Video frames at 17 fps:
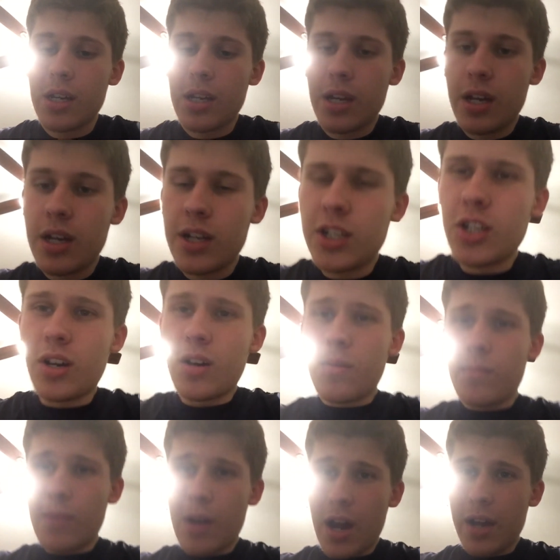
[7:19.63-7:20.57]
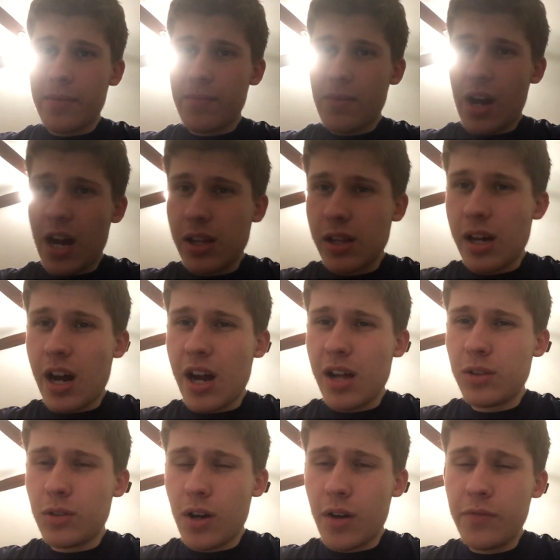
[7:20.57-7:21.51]
And I
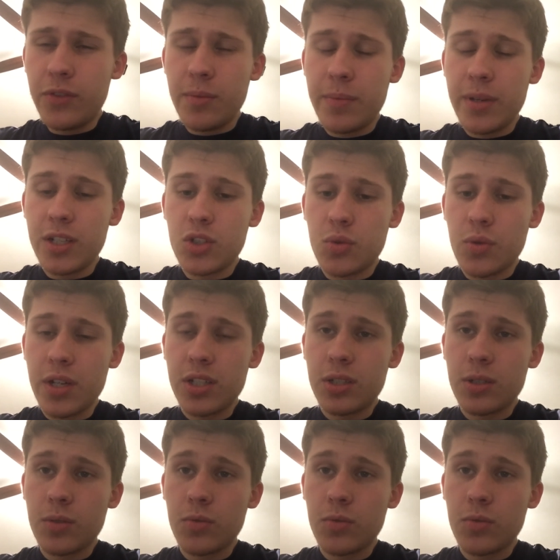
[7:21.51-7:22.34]
loved the big twist.